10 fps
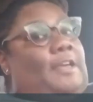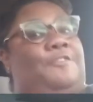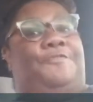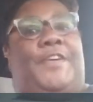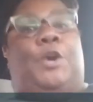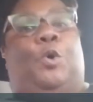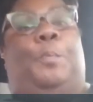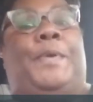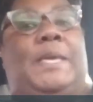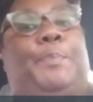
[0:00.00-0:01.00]
fickle
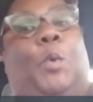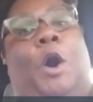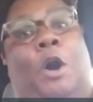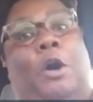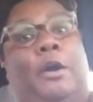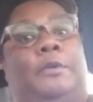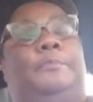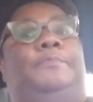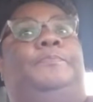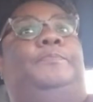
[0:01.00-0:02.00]
people are
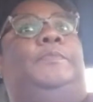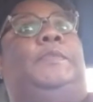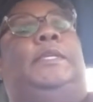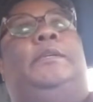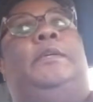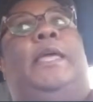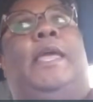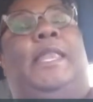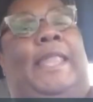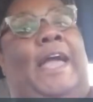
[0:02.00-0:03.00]

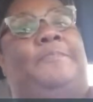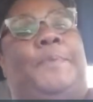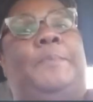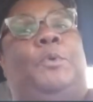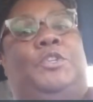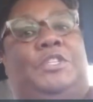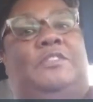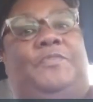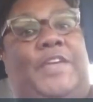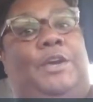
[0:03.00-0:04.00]
in life. People are
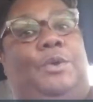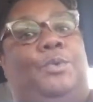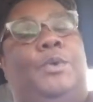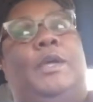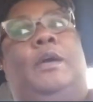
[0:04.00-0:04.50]
just fickle.